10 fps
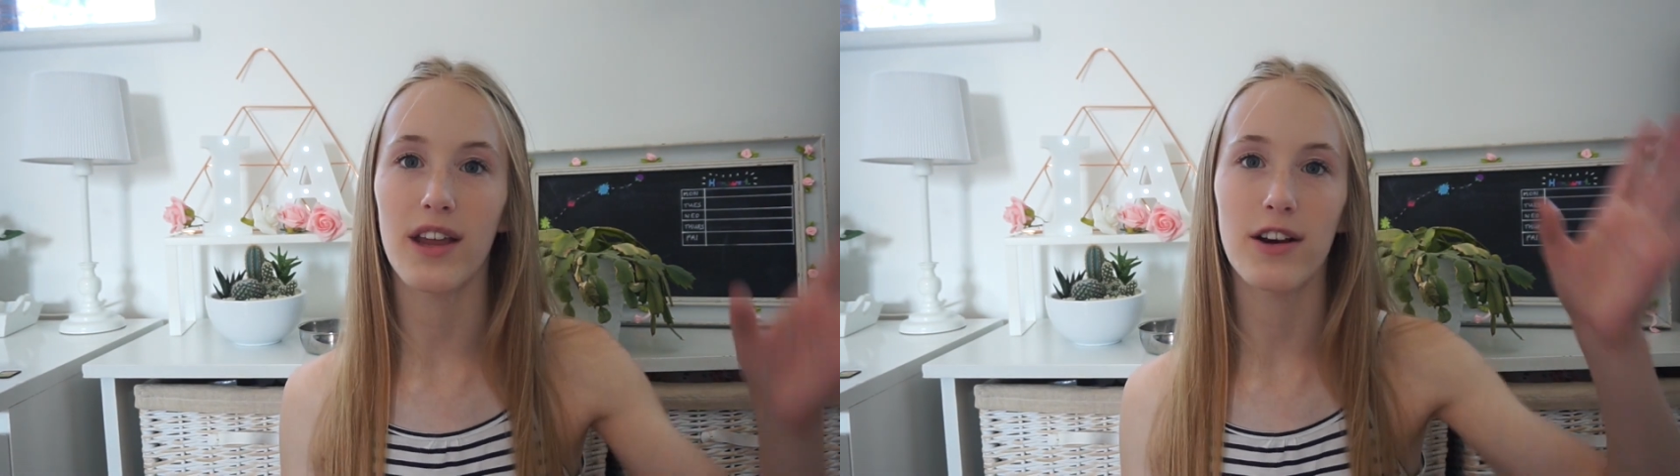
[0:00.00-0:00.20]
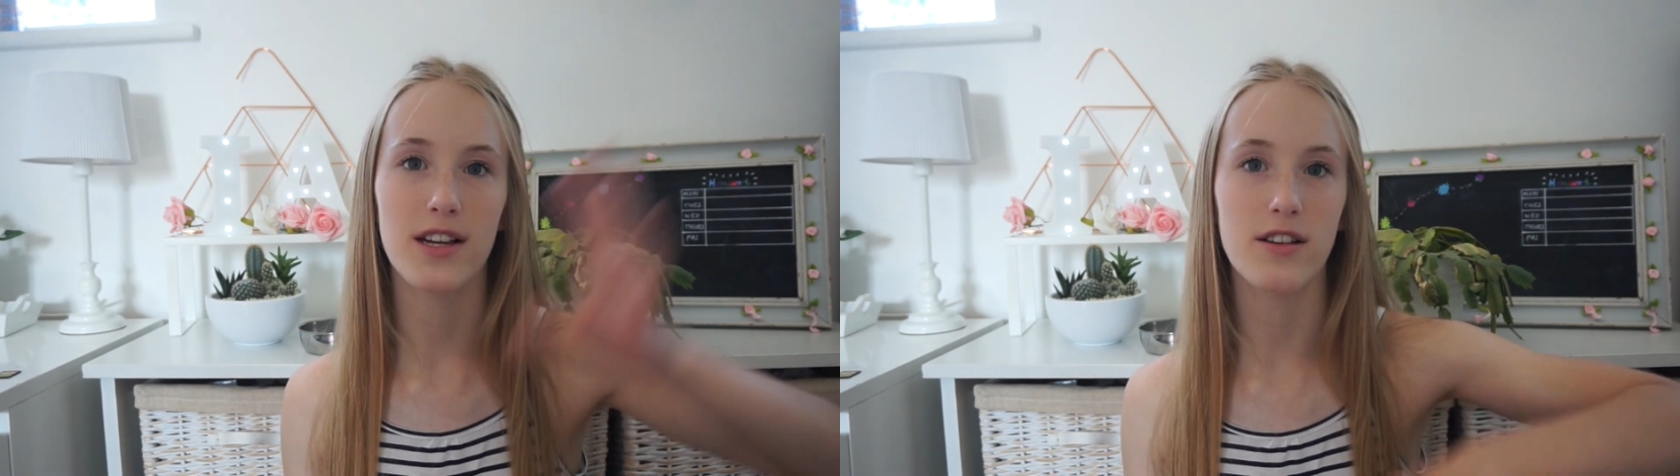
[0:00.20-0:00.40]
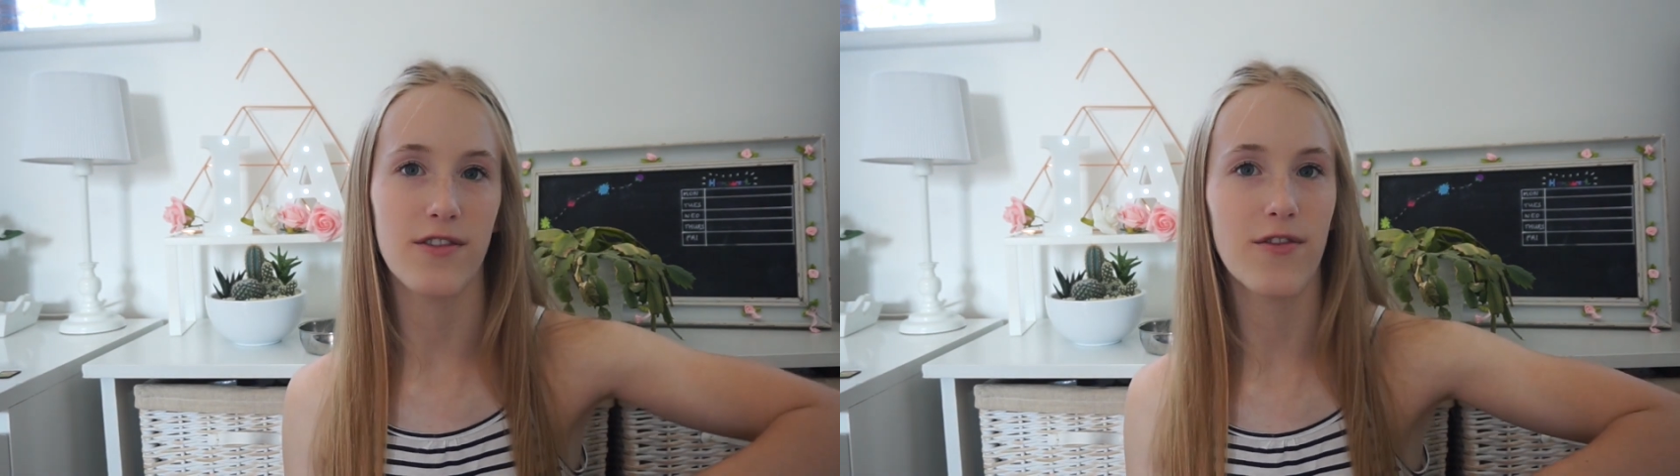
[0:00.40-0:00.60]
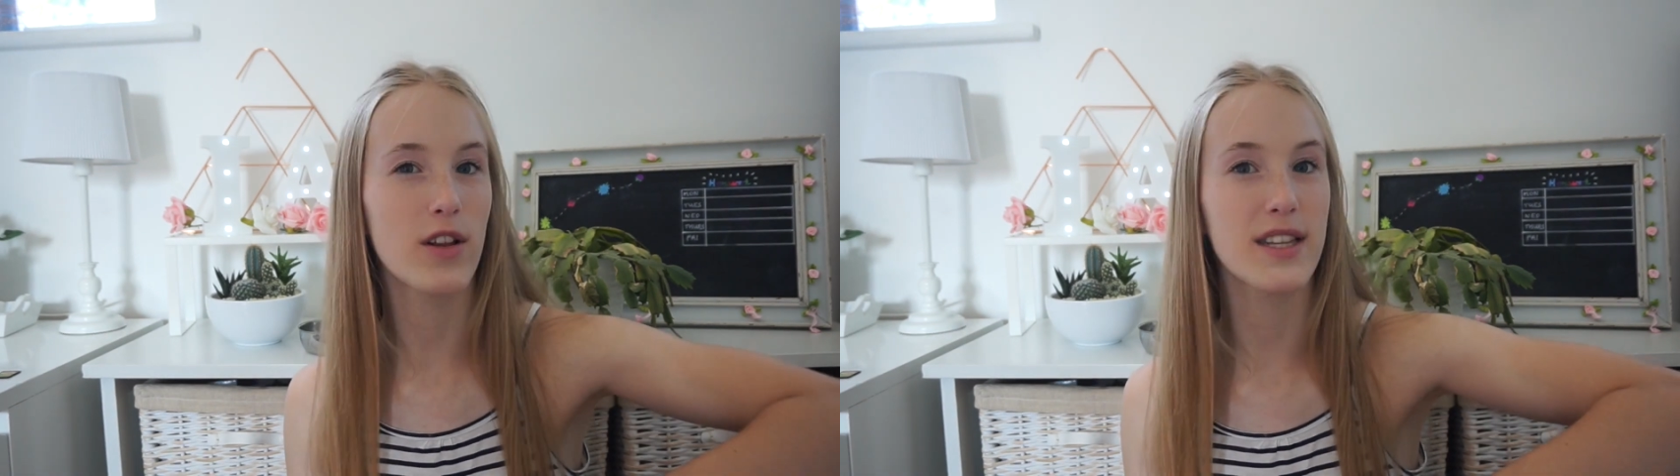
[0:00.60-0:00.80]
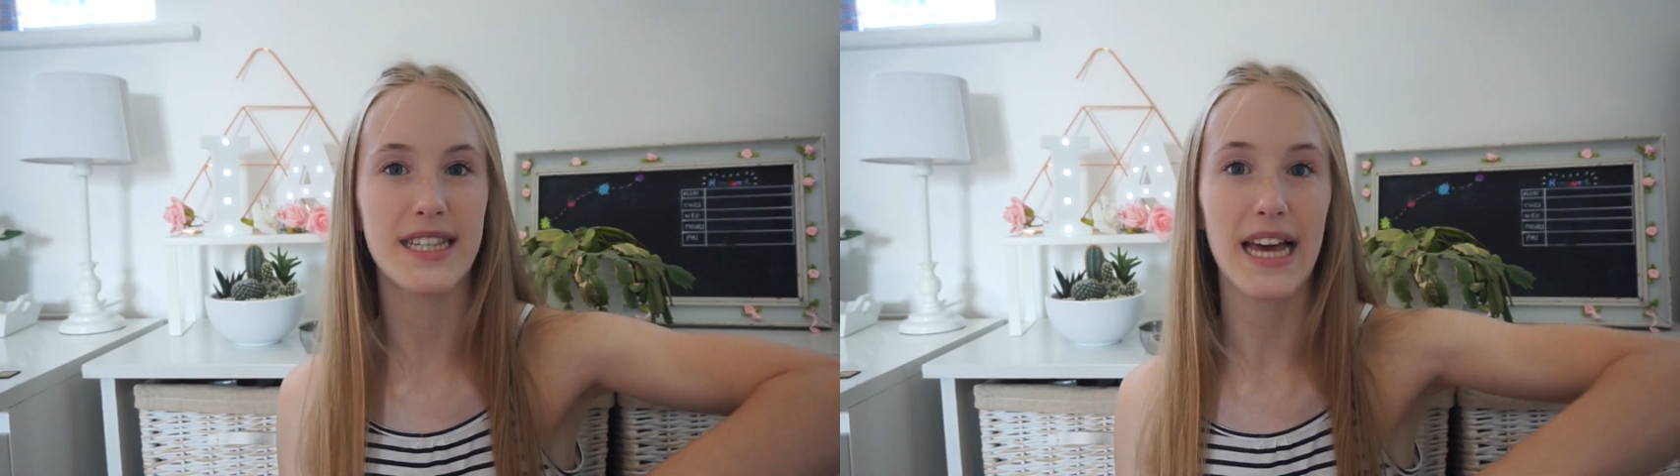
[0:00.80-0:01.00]
There's loads of
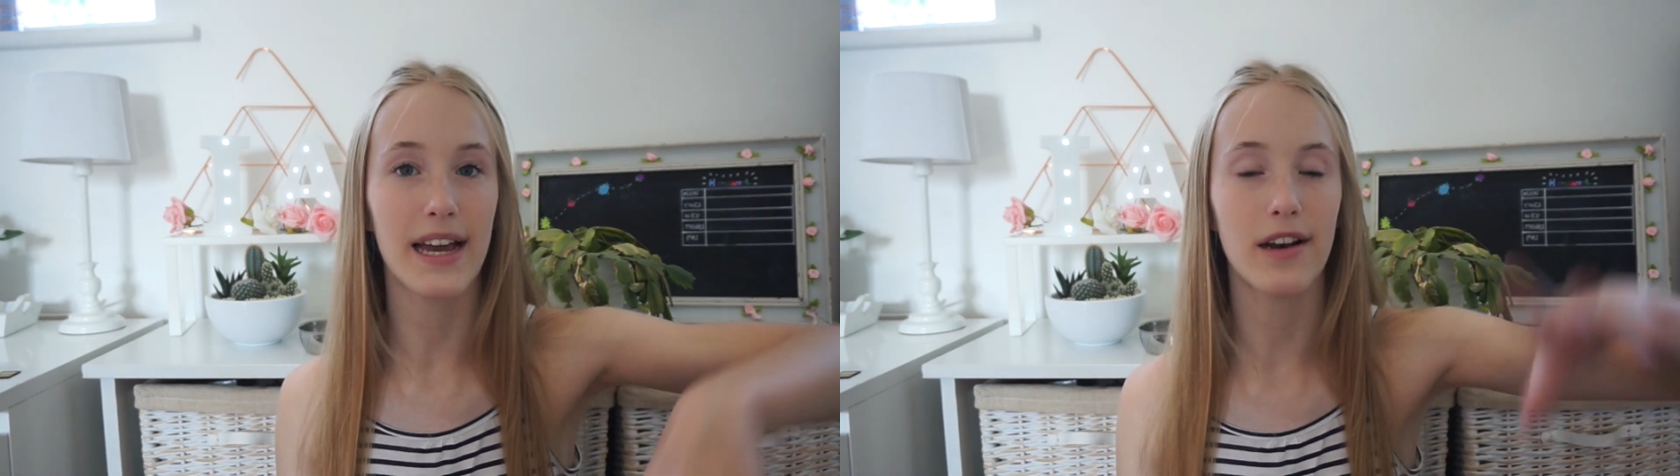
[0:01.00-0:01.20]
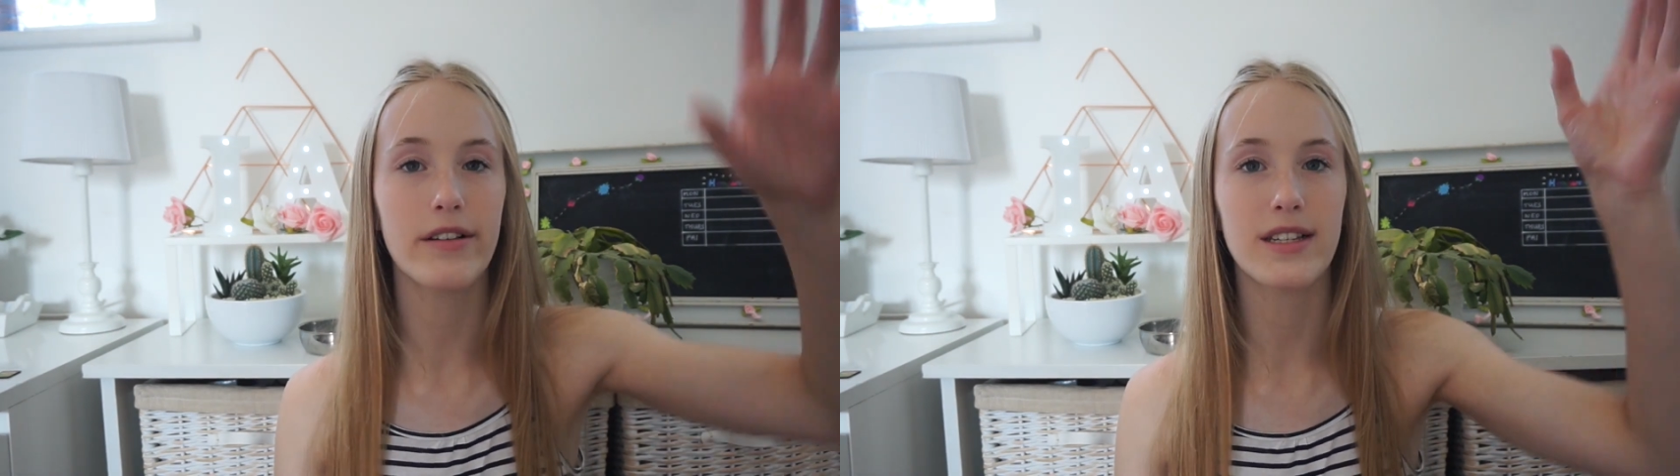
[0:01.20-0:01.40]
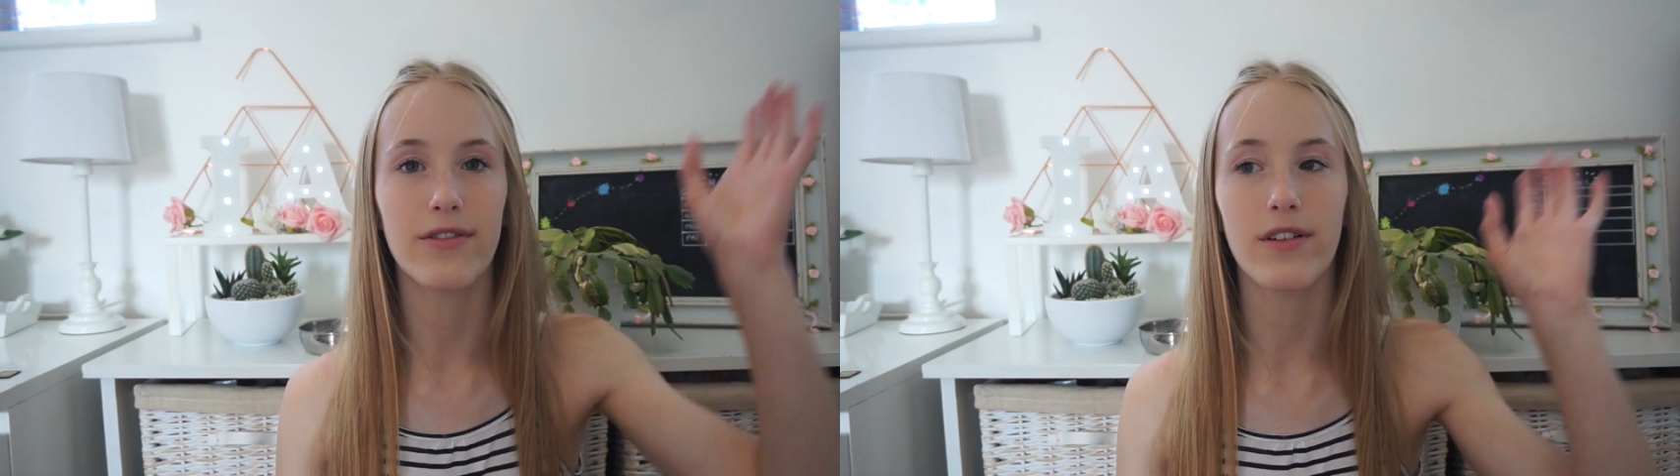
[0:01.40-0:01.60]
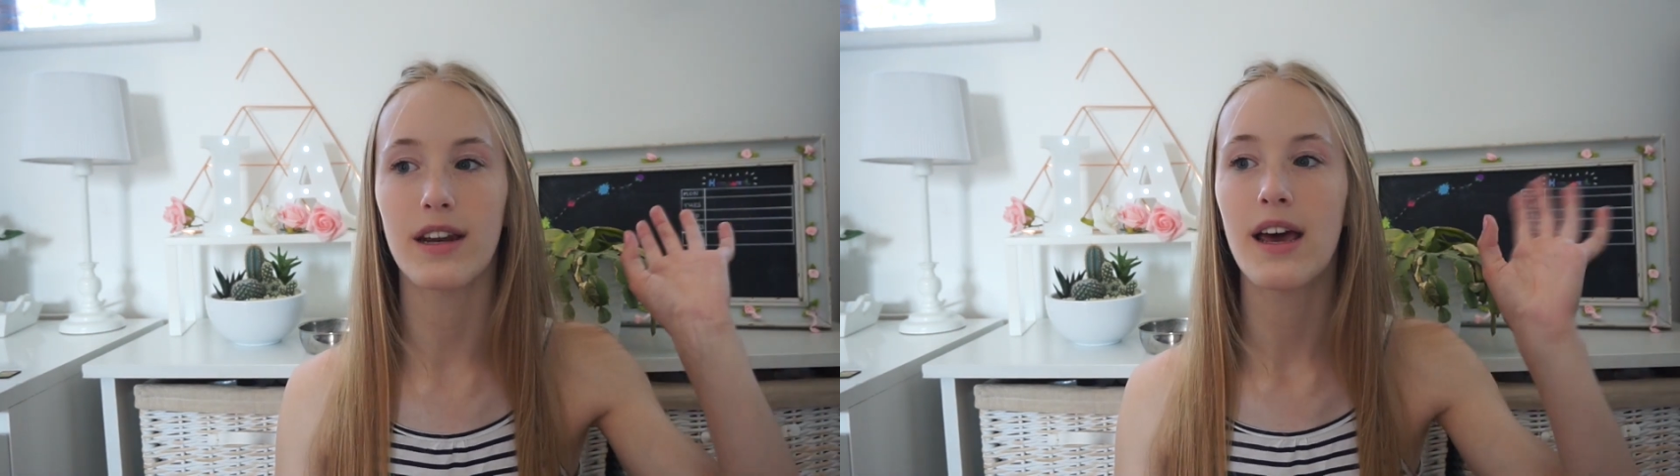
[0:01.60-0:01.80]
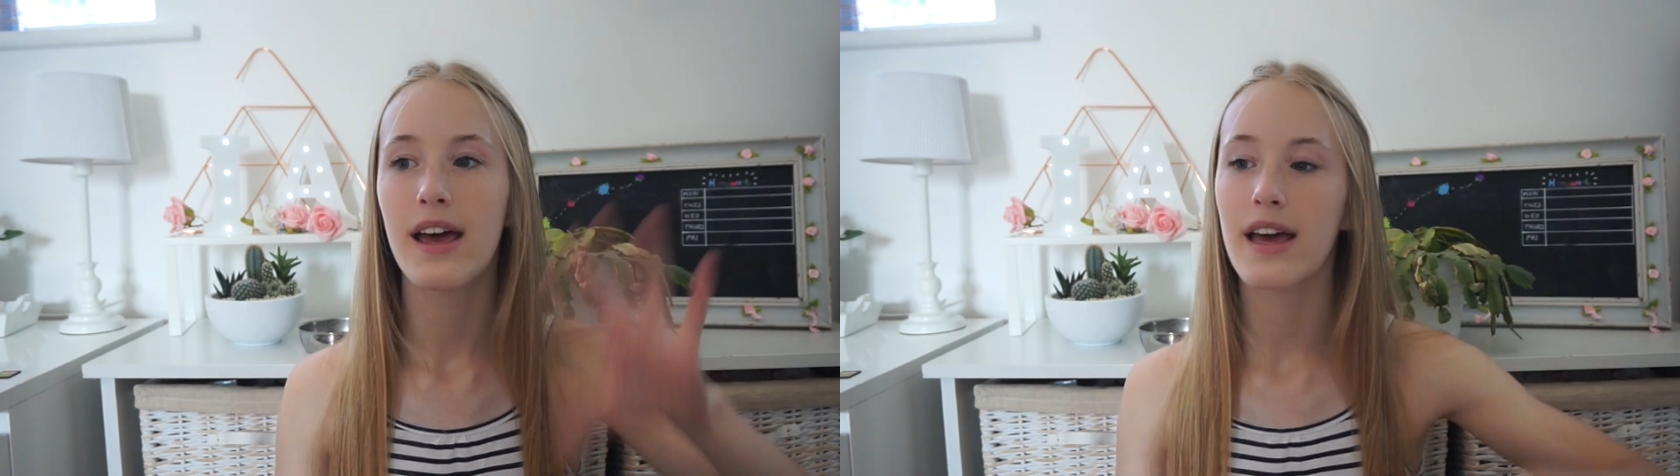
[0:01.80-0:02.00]
fonts and loads of
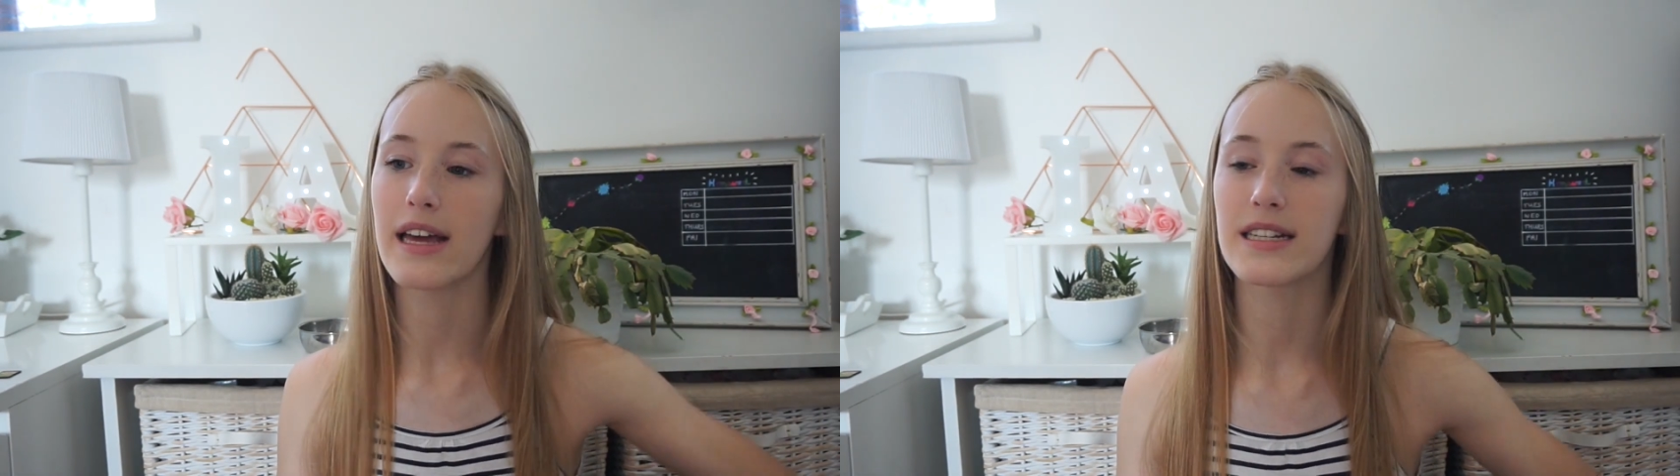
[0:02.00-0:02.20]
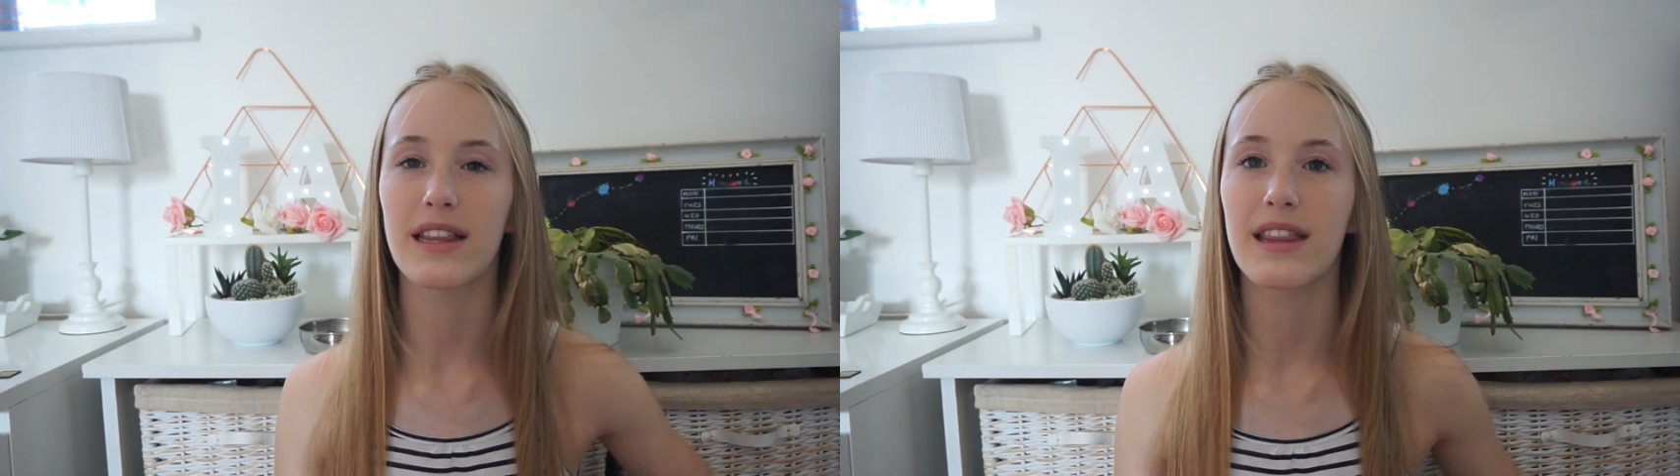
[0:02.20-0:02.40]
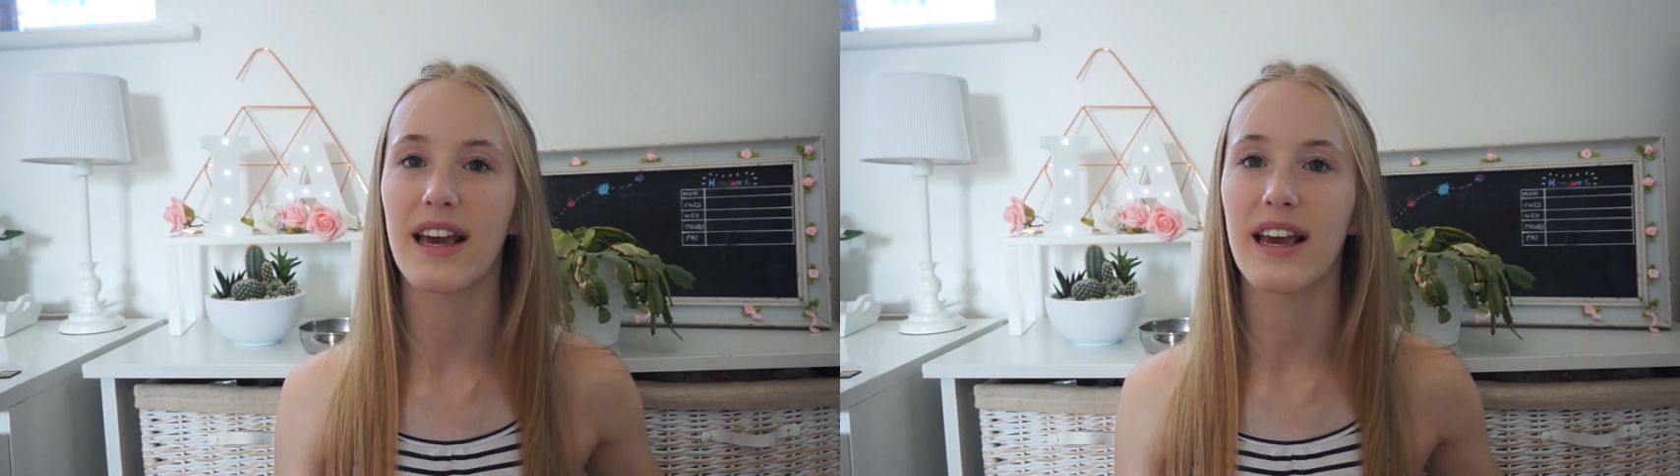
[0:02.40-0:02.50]
different editing